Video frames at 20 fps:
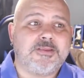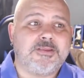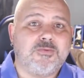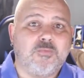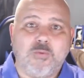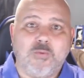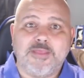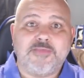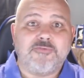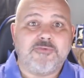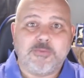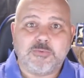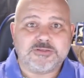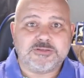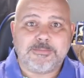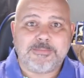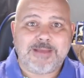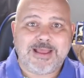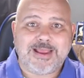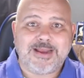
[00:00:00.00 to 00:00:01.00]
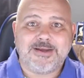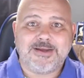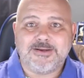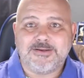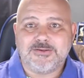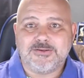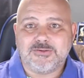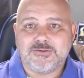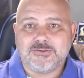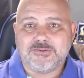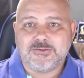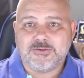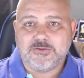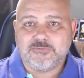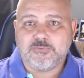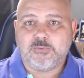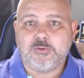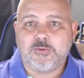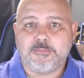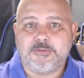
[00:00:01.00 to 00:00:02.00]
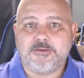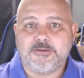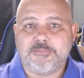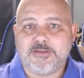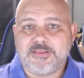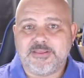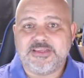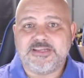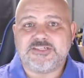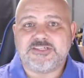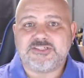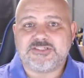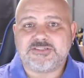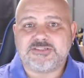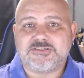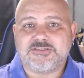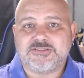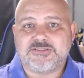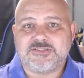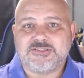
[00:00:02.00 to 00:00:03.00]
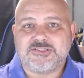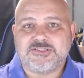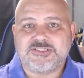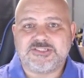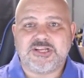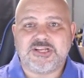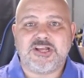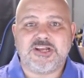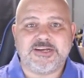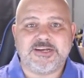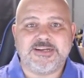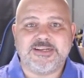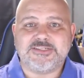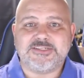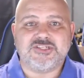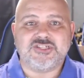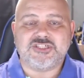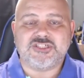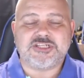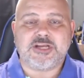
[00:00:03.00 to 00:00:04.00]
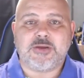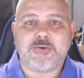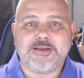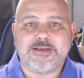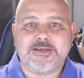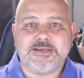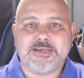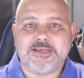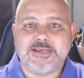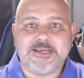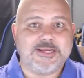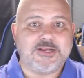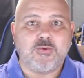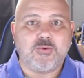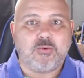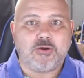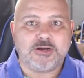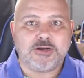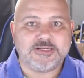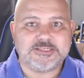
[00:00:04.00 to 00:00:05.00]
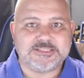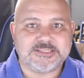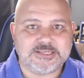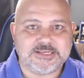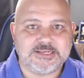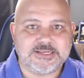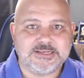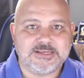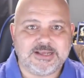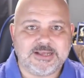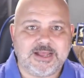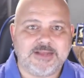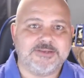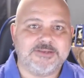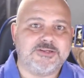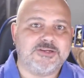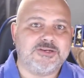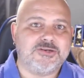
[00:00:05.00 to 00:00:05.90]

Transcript: whether it was a man or a woman. But this certainly isn't showing equality under